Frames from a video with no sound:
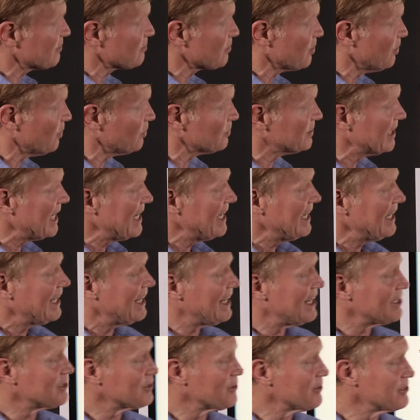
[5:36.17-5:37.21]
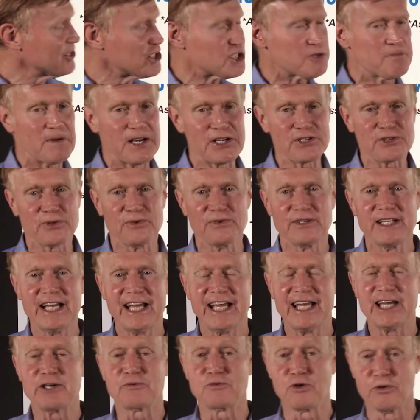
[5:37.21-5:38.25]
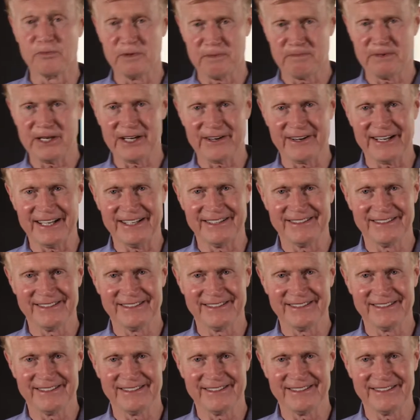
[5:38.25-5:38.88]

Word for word: enrolled uh, during the special enrollment period.